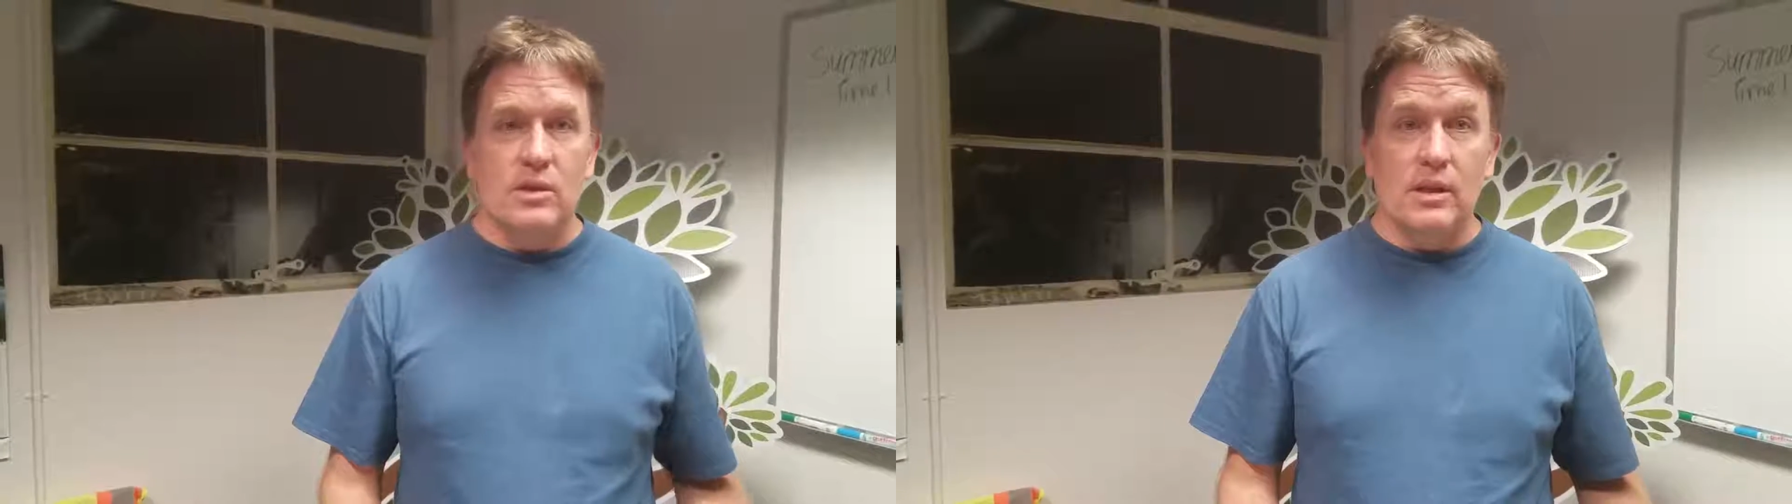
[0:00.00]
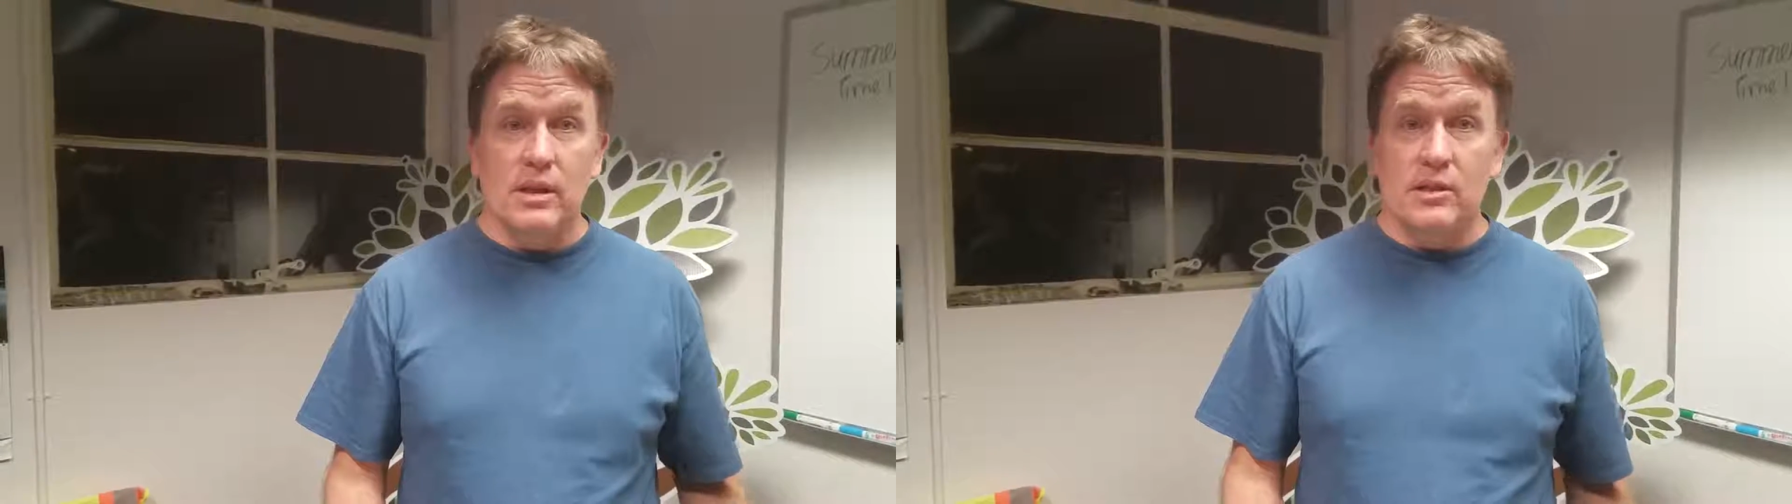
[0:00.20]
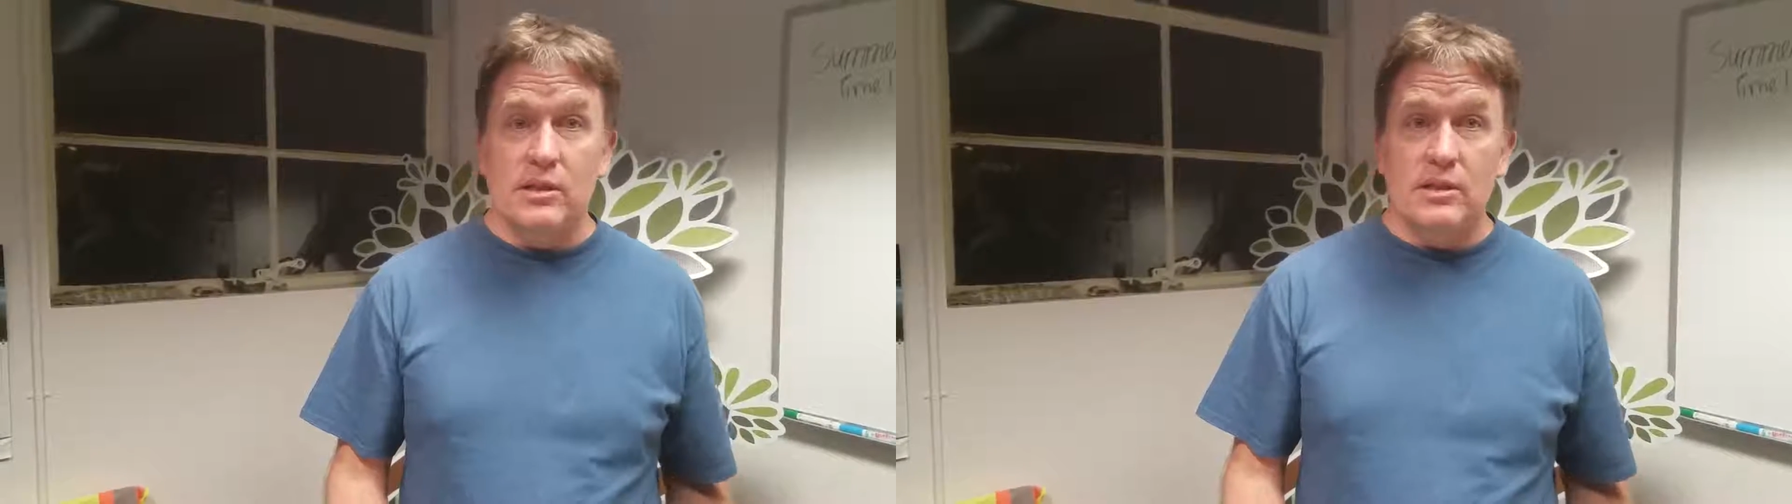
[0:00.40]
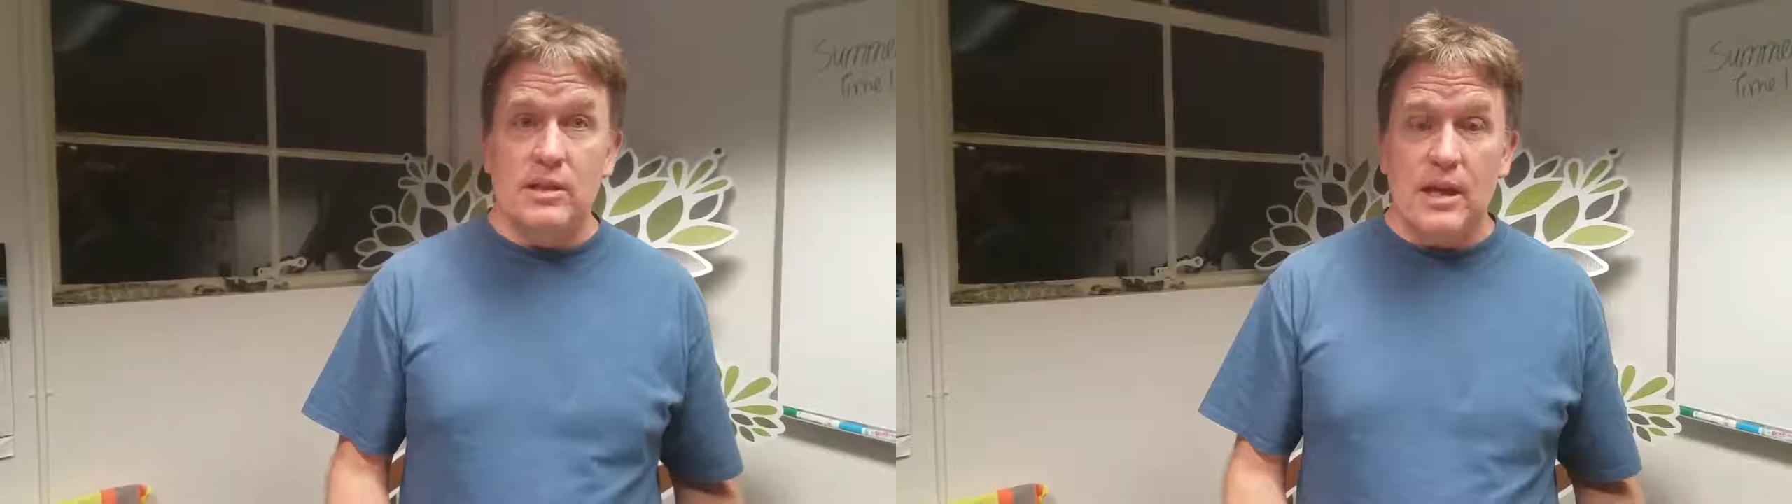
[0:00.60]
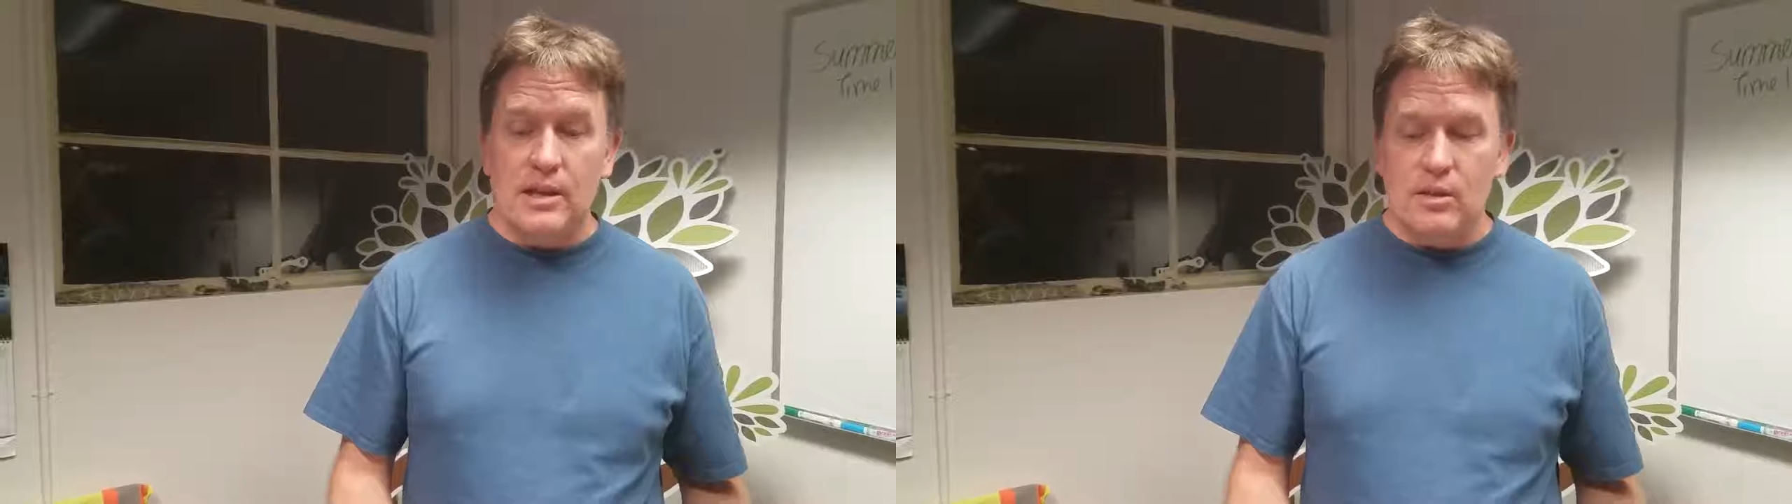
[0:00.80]
delicious
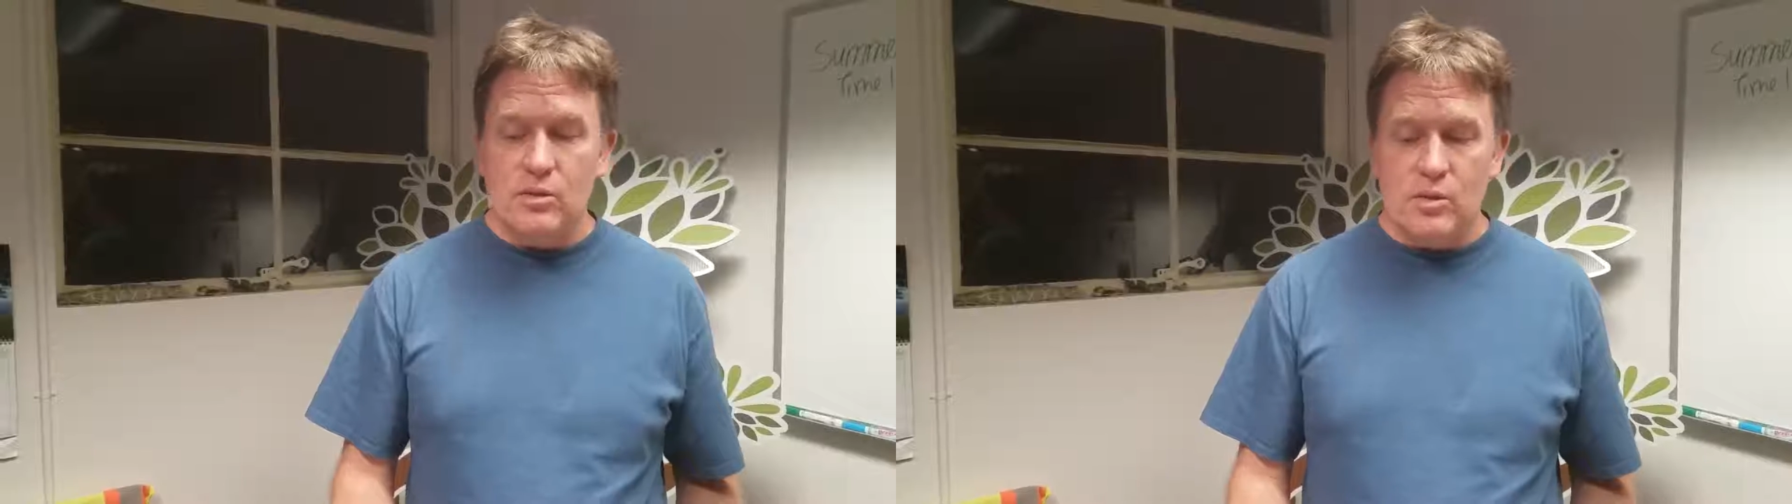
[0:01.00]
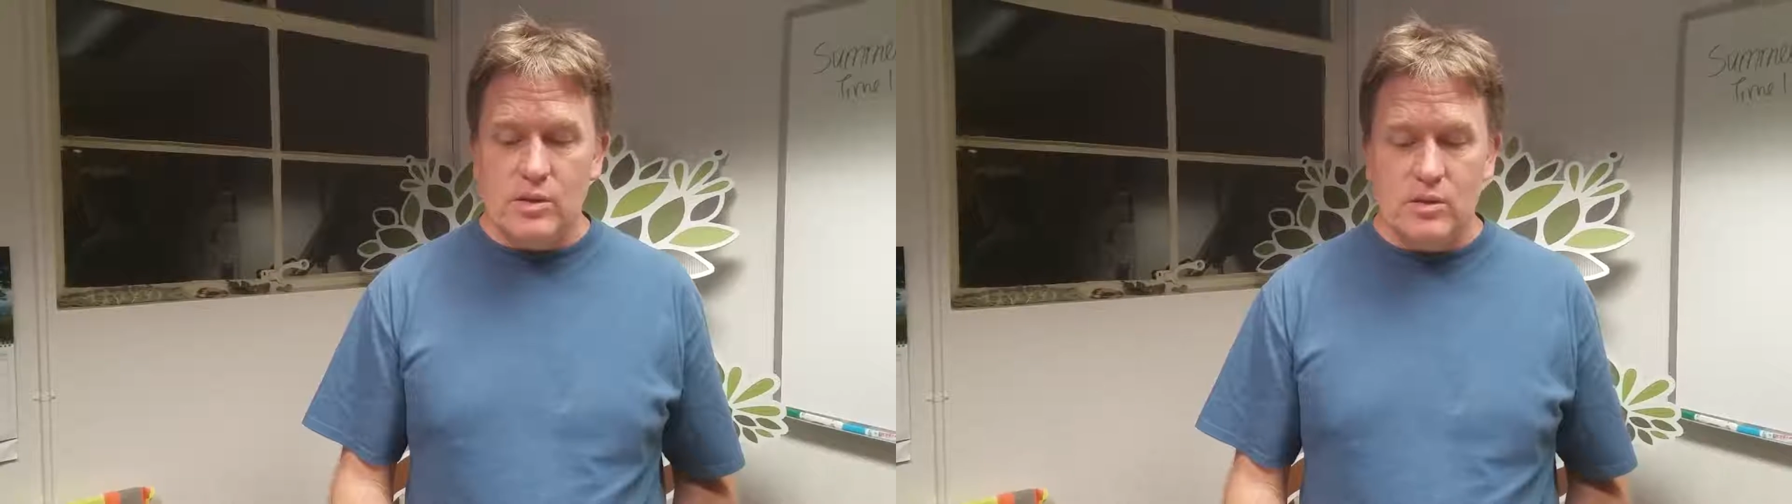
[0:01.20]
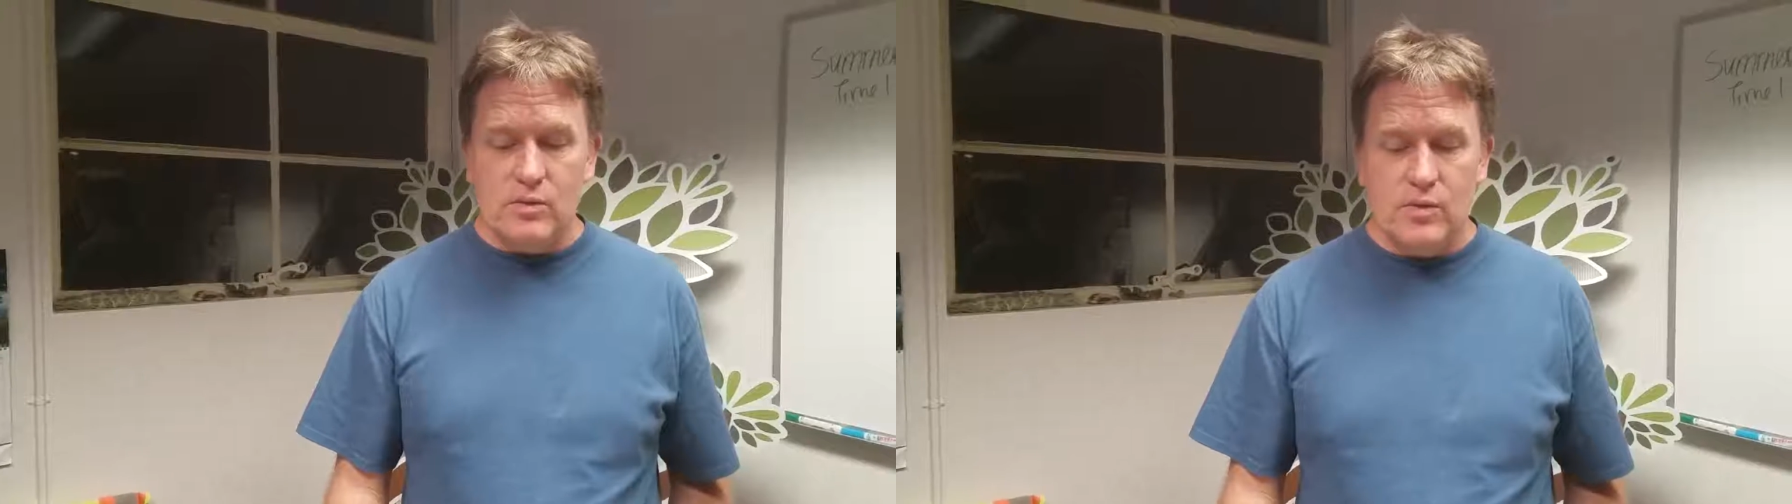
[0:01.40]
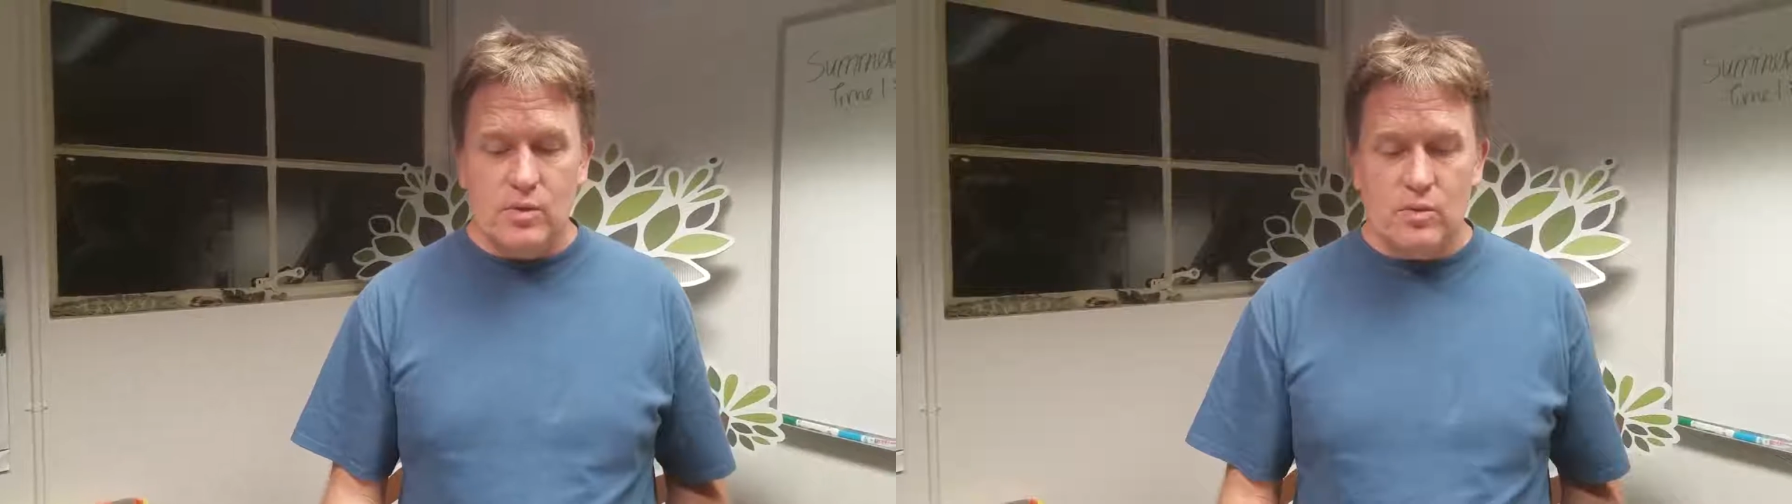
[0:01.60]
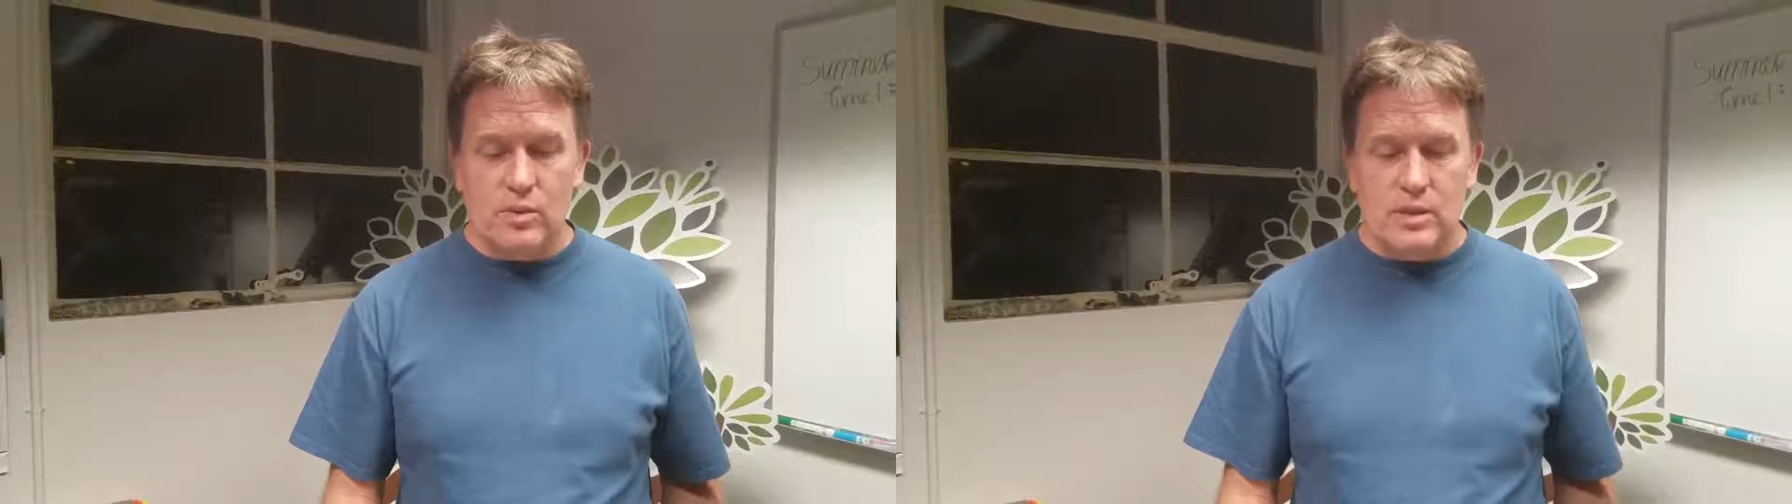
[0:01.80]
and nutritious
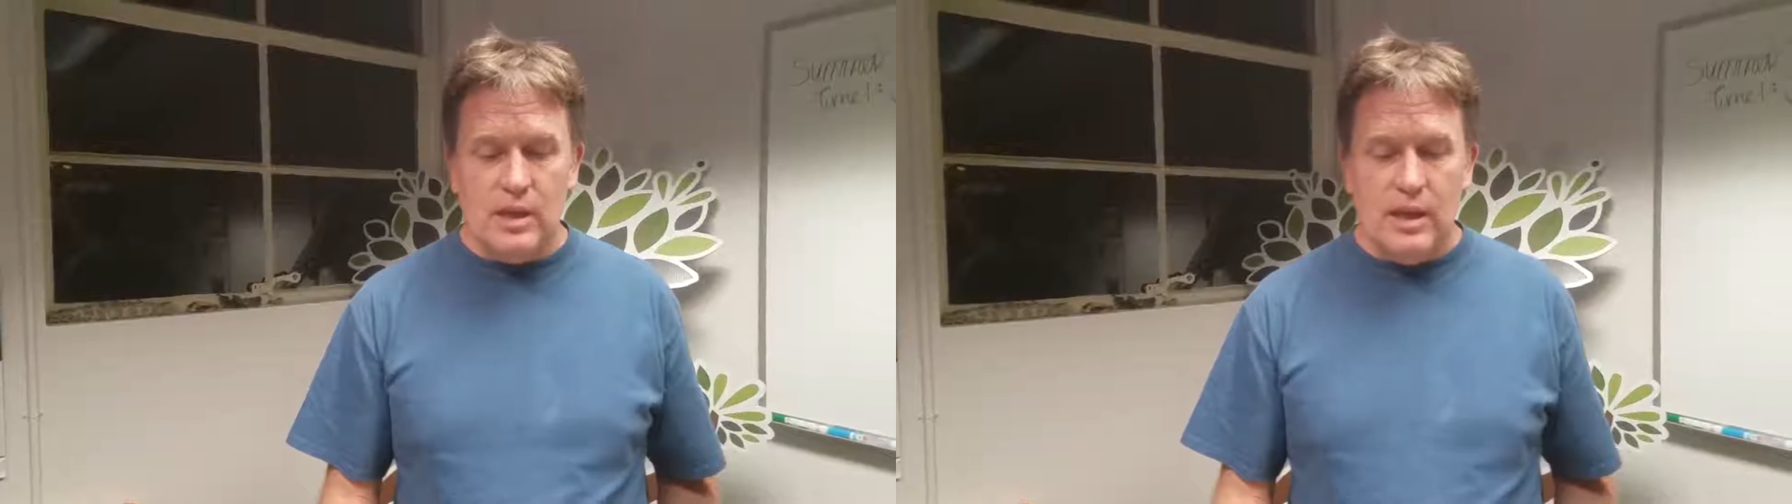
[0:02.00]
foods,